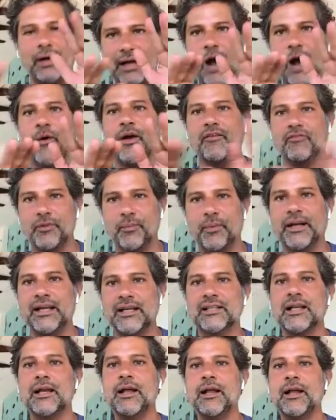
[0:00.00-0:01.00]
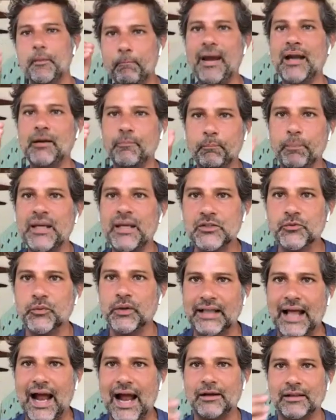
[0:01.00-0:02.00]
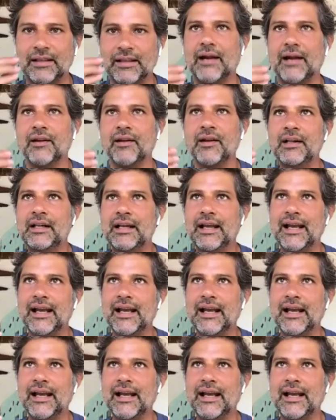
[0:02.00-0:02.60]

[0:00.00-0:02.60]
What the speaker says: But now everybody is made peace with that